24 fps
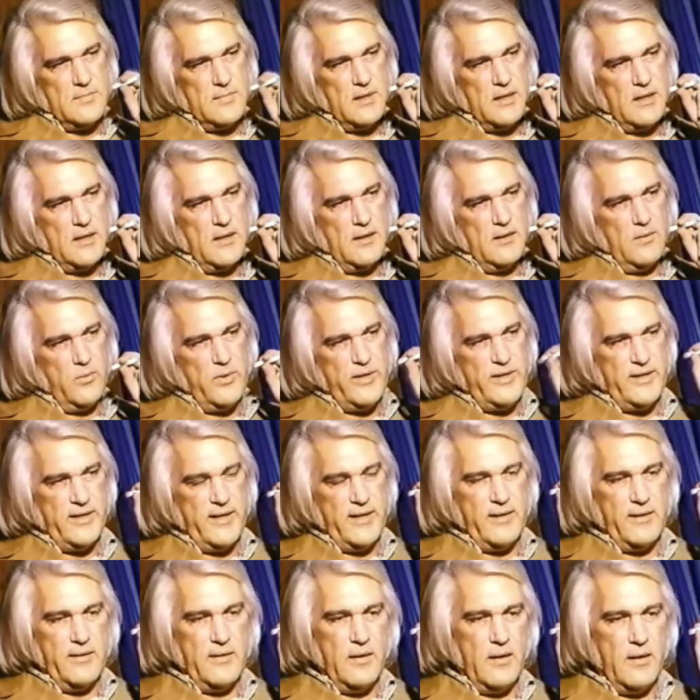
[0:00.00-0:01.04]
Uh, we
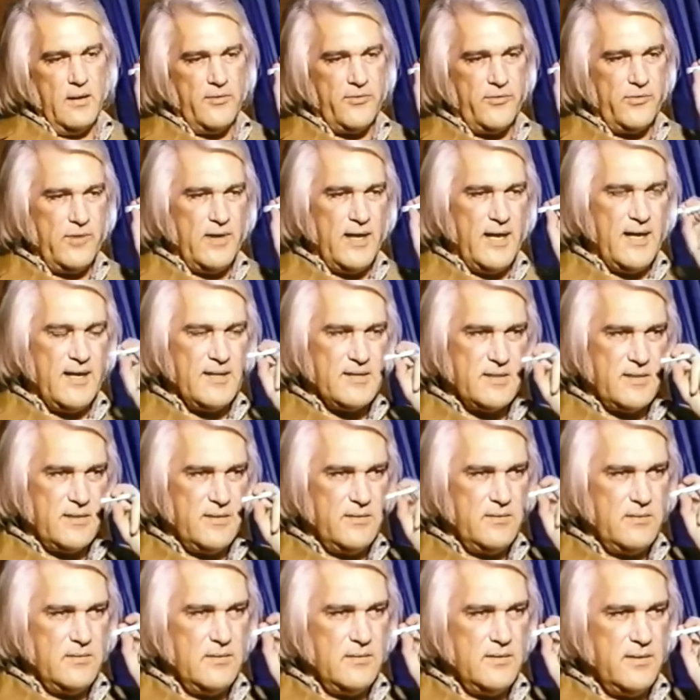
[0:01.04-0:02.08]
dated all through high
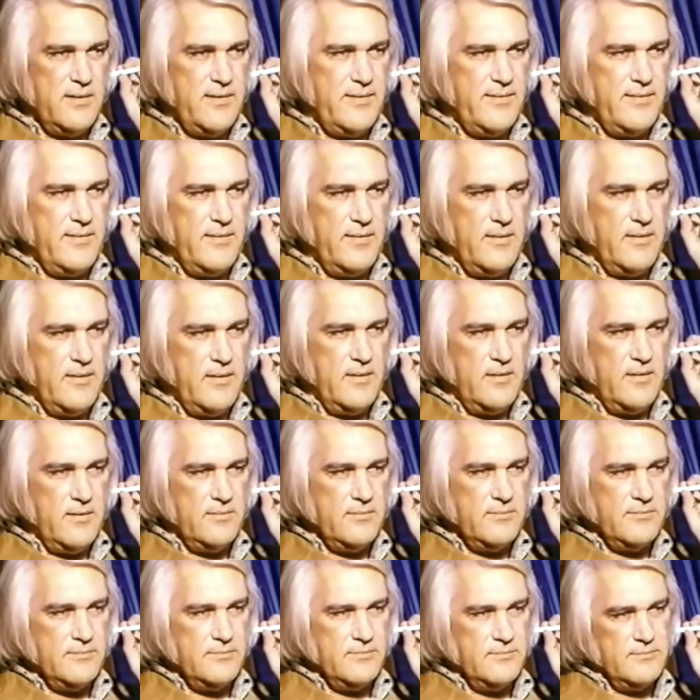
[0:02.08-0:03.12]
school and
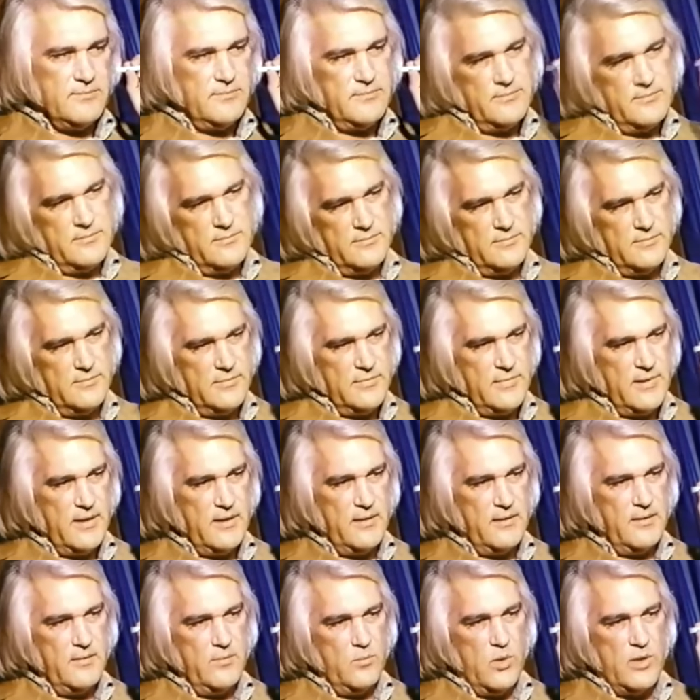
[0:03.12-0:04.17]
uh
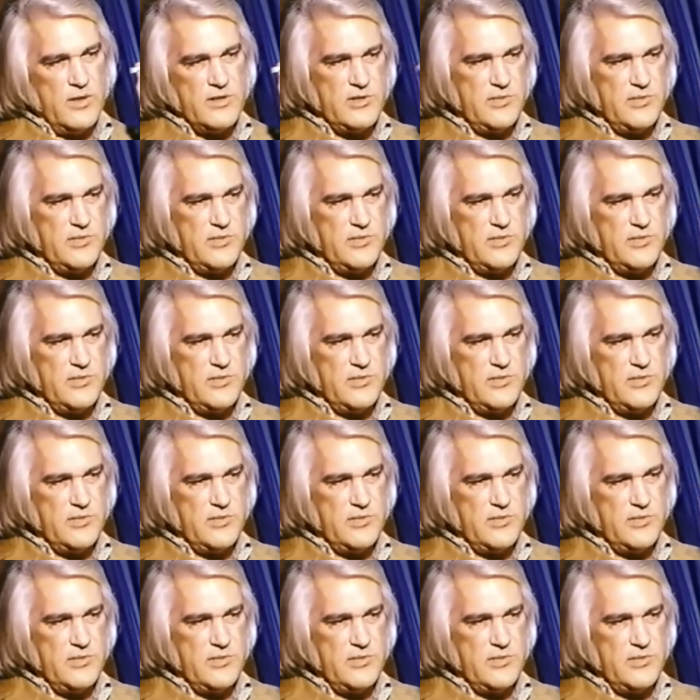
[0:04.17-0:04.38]
then one